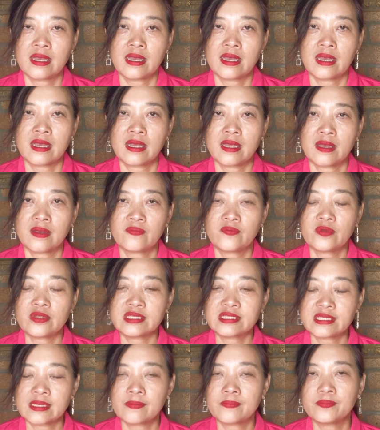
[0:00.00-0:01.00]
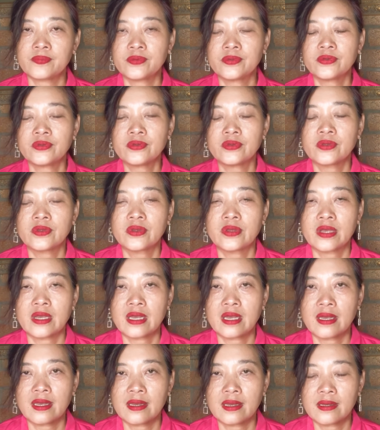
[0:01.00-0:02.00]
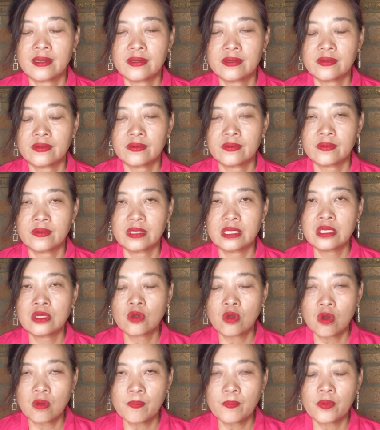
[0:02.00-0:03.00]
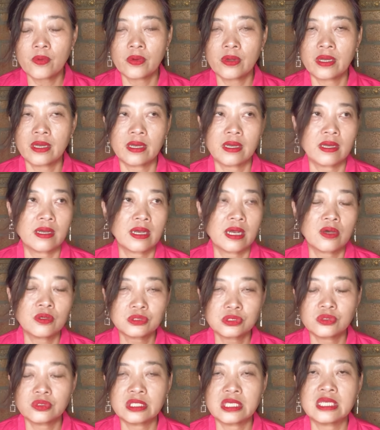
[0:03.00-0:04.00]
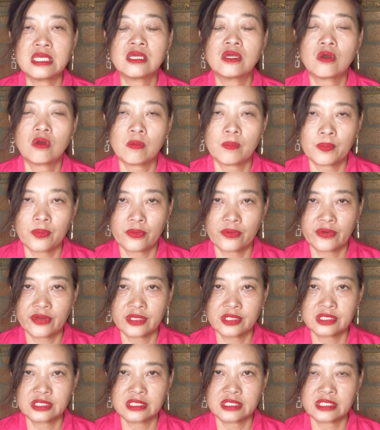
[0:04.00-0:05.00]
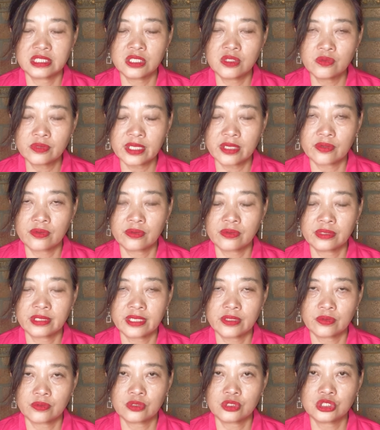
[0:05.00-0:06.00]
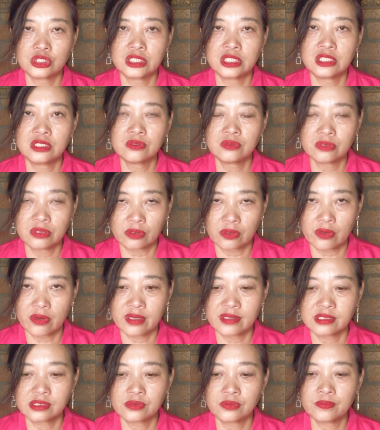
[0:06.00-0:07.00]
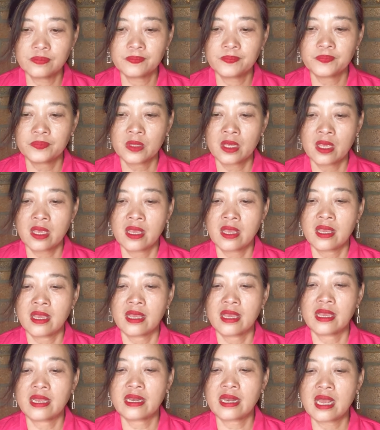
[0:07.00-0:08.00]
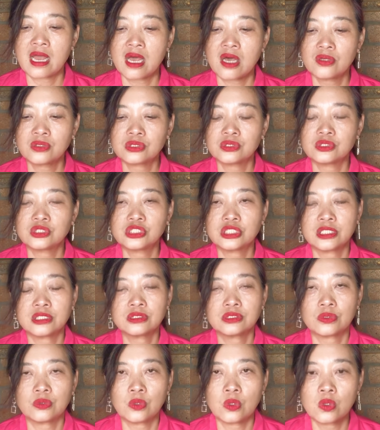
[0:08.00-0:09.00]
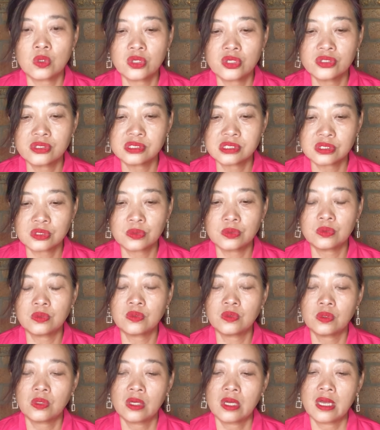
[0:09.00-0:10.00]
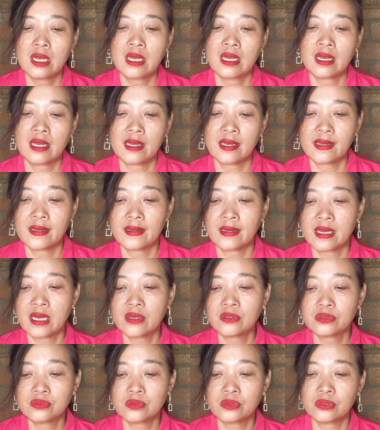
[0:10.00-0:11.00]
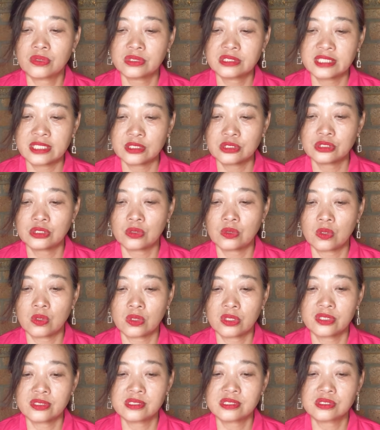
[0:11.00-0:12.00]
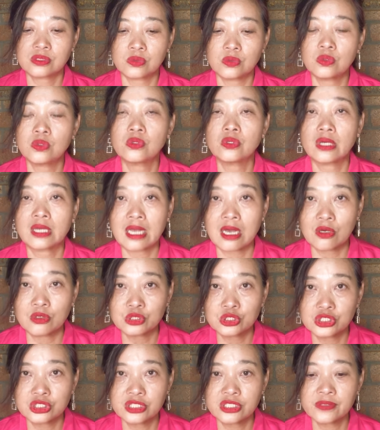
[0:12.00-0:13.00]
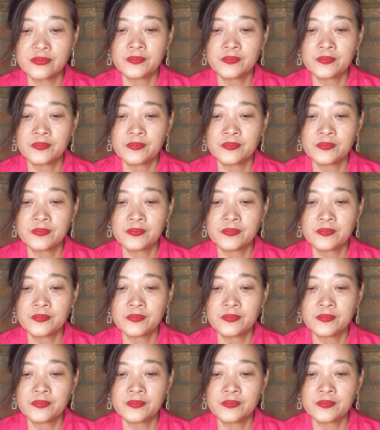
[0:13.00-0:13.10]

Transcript: uh, for example, uh, uh, how to incorporate new te technology into the classroom, and how to change the local school, uh, how to change the local school culture